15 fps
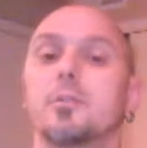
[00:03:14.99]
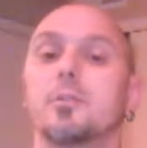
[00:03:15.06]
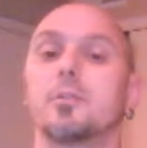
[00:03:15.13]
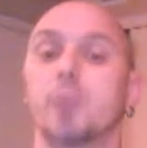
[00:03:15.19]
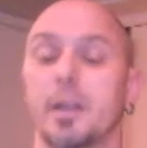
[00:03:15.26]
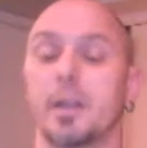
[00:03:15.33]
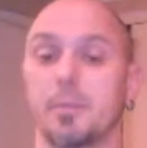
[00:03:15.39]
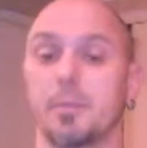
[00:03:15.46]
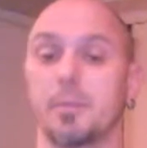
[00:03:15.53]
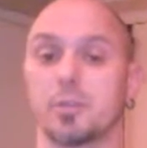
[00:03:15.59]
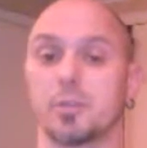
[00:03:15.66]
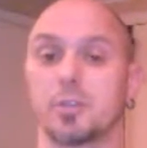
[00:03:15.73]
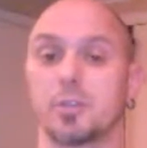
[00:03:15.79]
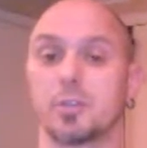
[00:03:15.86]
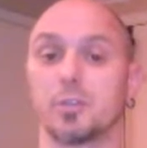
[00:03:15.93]
trading
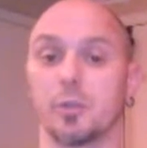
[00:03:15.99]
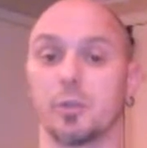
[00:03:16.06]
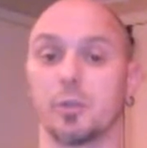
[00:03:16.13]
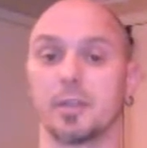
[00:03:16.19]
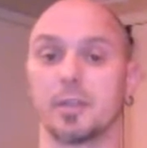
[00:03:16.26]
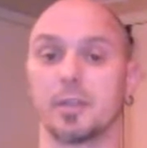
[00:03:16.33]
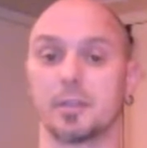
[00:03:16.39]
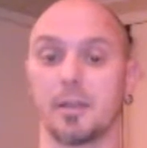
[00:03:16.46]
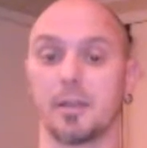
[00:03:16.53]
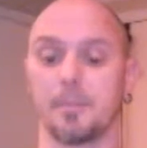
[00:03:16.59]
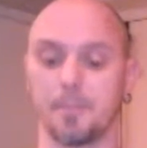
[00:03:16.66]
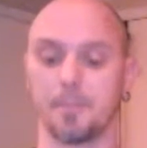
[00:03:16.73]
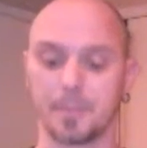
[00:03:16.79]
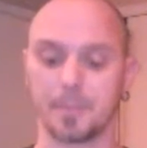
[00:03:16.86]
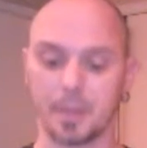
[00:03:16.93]
post during that time.
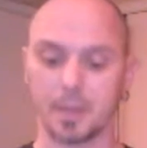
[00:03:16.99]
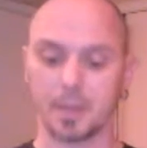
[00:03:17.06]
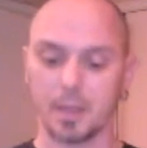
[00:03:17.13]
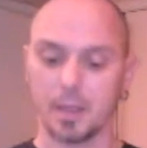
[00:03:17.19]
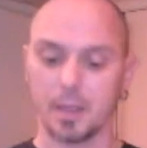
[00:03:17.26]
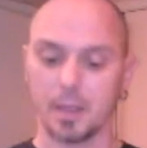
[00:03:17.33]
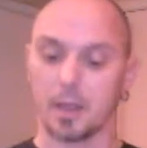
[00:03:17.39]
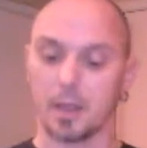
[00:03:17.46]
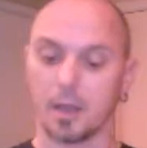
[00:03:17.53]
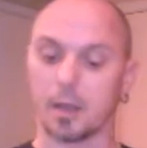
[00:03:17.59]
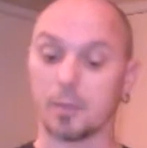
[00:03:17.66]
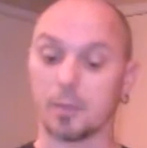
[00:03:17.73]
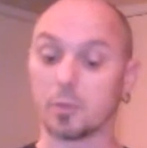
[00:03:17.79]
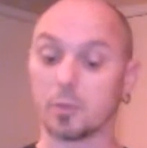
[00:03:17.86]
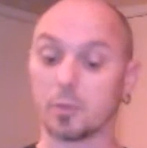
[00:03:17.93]

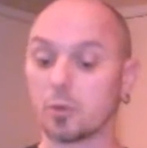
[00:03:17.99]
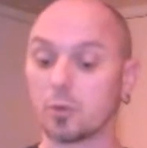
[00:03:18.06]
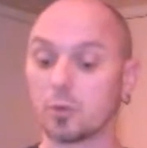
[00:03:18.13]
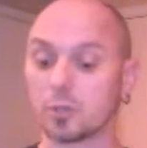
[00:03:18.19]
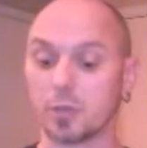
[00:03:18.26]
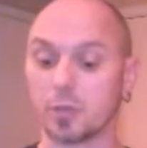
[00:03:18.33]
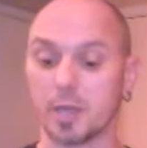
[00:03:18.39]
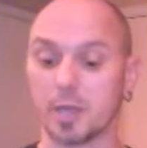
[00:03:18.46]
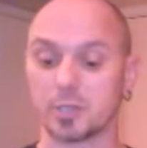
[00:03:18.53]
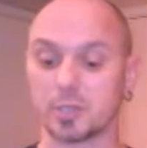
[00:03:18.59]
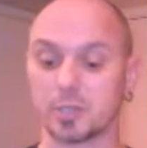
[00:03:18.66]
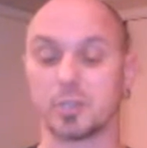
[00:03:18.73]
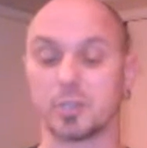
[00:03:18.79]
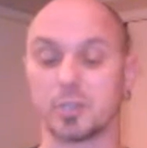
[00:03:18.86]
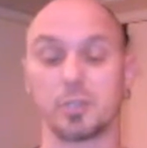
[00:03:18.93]
Local
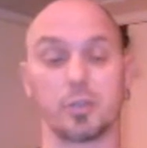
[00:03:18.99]
attractions,